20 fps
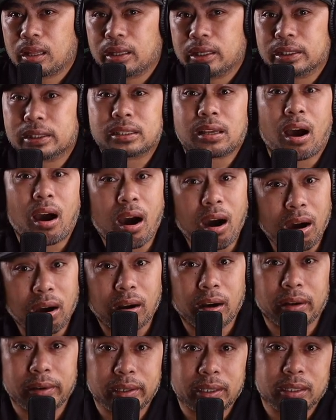is
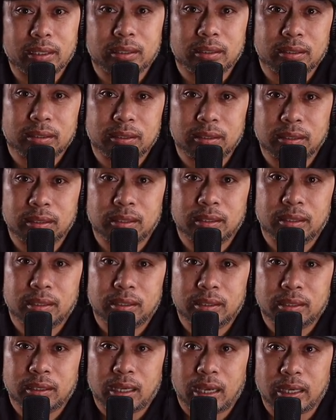hard.
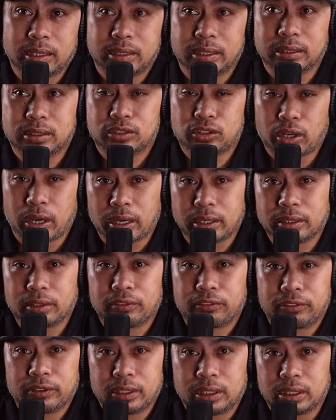I think trying
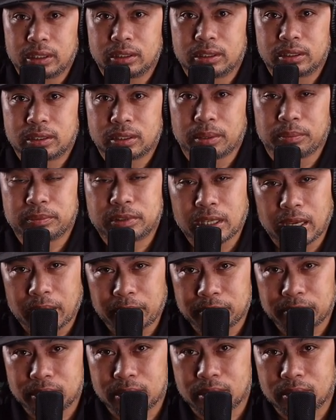to fit in
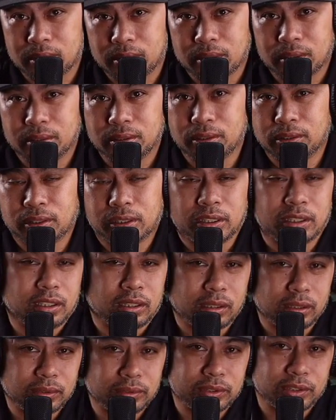sometimes you're going
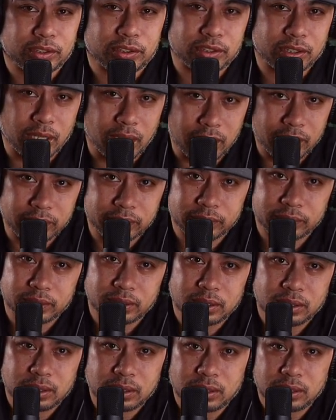to lose yourself.
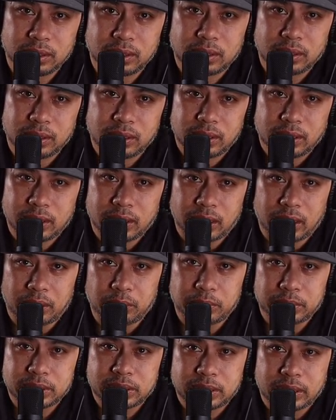And I
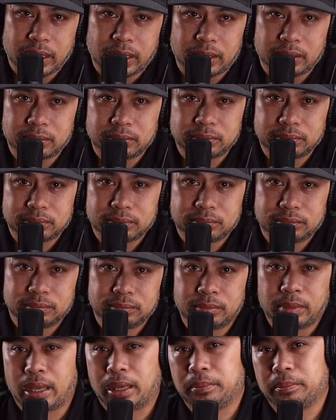wish that
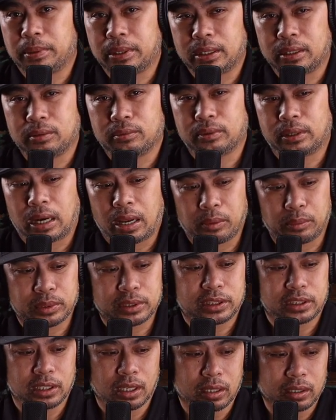maybe when I
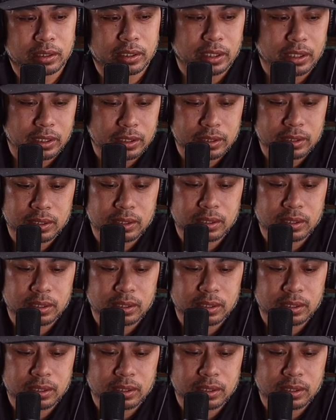was younger,